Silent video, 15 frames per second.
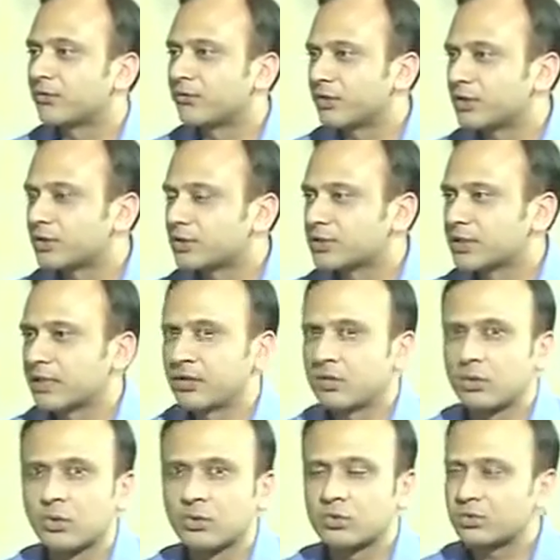fears and
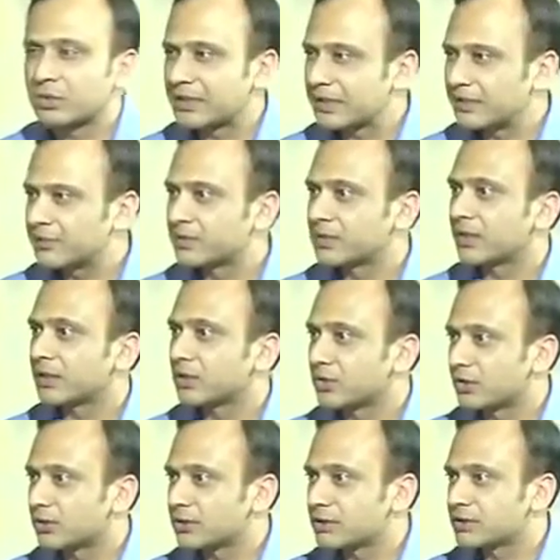your old griefs and
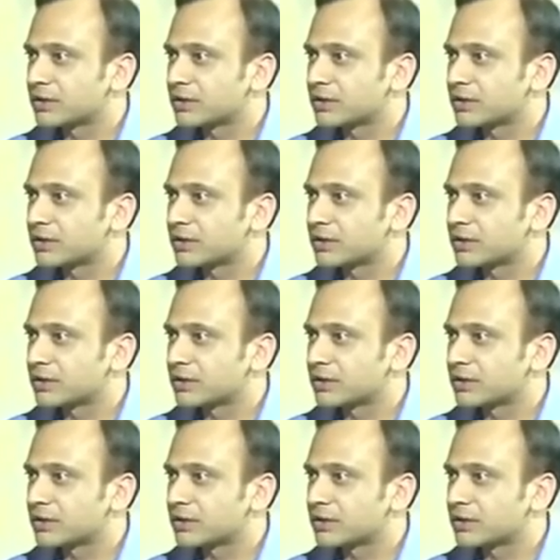hurts